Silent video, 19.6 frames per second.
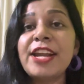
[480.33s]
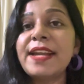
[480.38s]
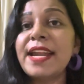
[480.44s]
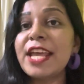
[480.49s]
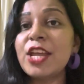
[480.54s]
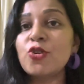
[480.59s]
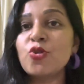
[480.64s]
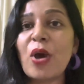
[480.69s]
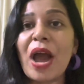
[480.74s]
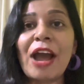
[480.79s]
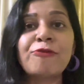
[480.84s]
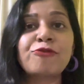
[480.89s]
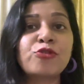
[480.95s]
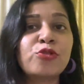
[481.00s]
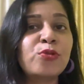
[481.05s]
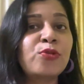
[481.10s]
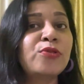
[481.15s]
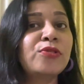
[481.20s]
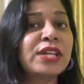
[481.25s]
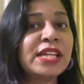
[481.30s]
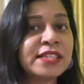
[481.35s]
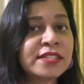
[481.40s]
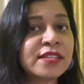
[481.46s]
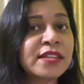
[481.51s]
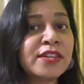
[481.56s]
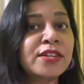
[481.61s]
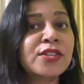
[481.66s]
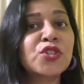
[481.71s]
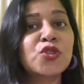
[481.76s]
day you have to
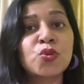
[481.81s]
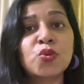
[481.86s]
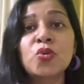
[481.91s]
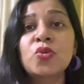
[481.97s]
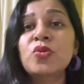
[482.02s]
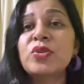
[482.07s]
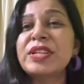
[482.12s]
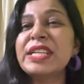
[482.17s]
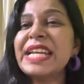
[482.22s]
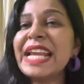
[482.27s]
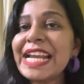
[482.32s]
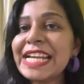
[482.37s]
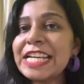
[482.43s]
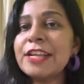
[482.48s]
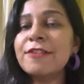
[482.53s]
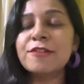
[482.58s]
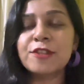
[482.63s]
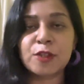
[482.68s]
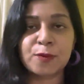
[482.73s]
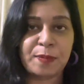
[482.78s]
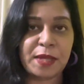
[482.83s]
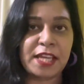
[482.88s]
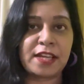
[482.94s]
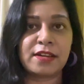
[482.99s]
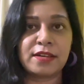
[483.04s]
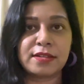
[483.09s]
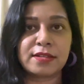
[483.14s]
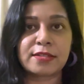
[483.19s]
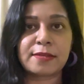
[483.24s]
listen to native
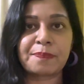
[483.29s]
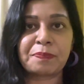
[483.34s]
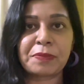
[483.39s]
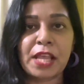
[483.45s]
speakers.